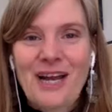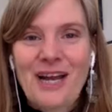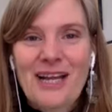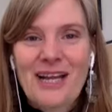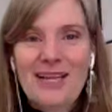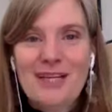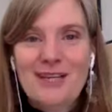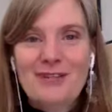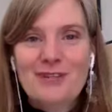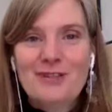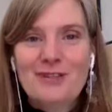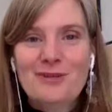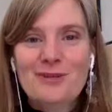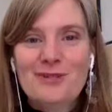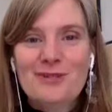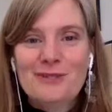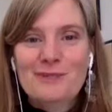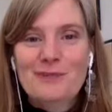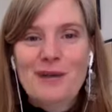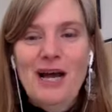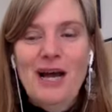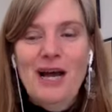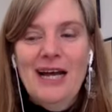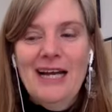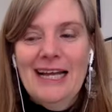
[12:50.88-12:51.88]
Get to a
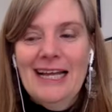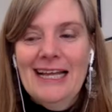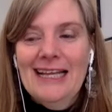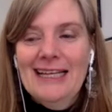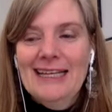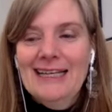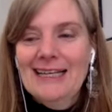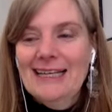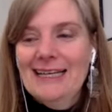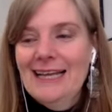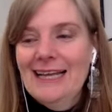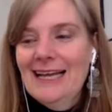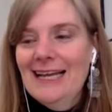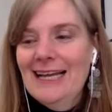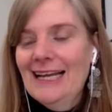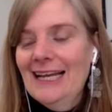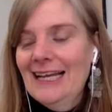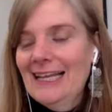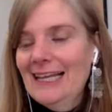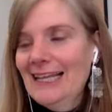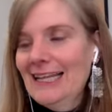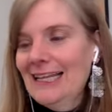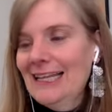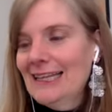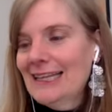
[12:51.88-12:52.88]
spot. And right. I
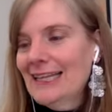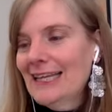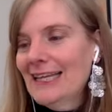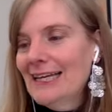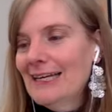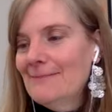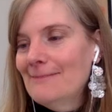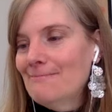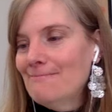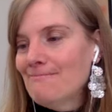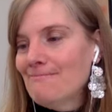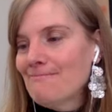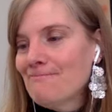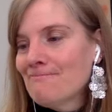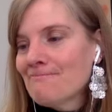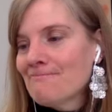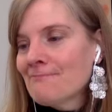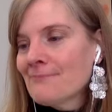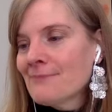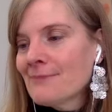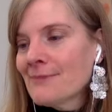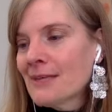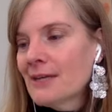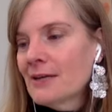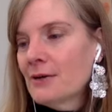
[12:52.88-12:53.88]
think that,
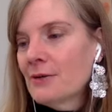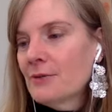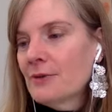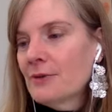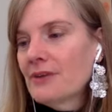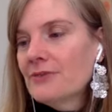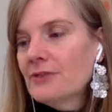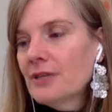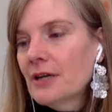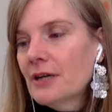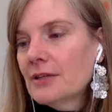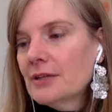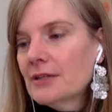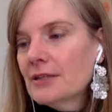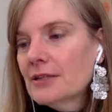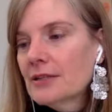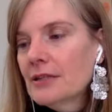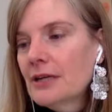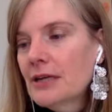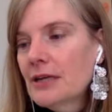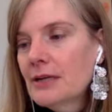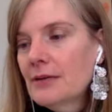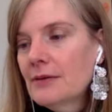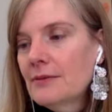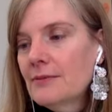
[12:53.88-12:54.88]
you know, we've talked a
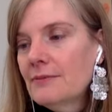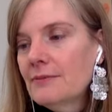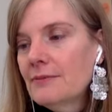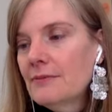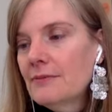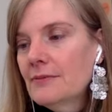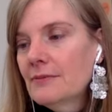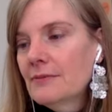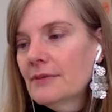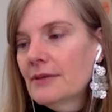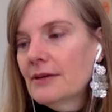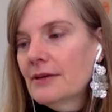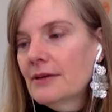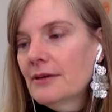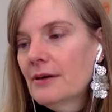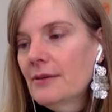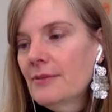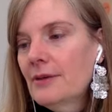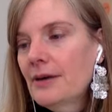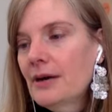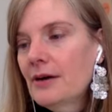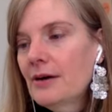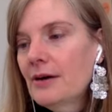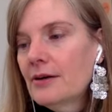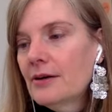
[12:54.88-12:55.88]
lot of, you know,
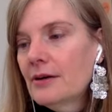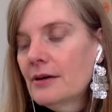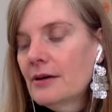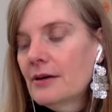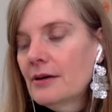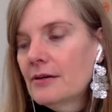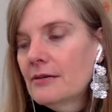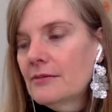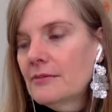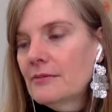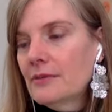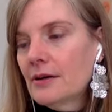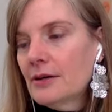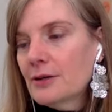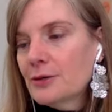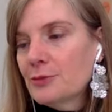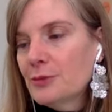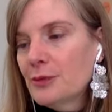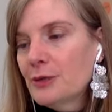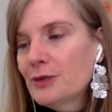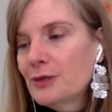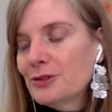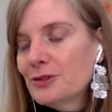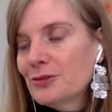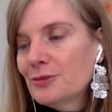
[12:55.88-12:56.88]
about our
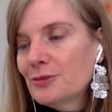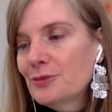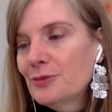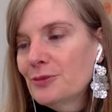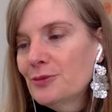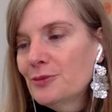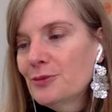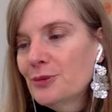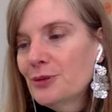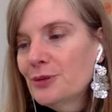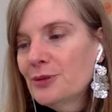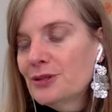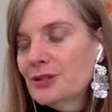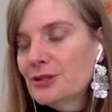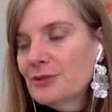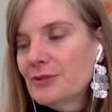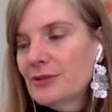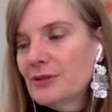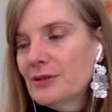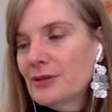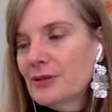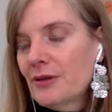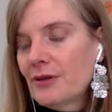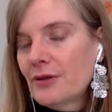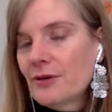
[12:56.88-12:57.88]
experiences with Buddhism
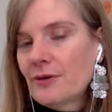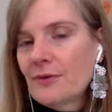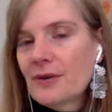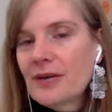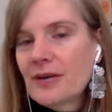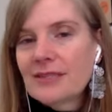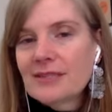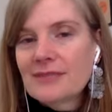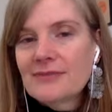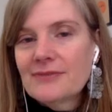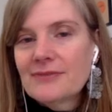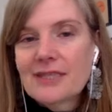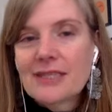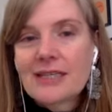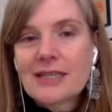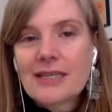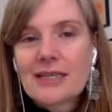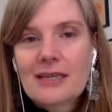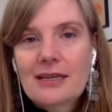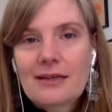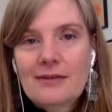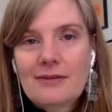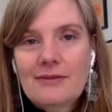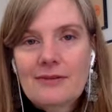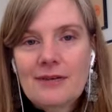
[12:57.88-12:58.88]
and other ways of
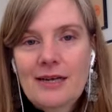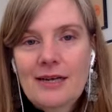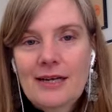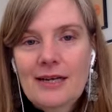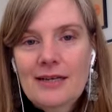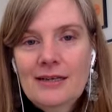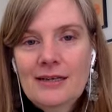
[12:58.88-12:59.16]
thinking, right.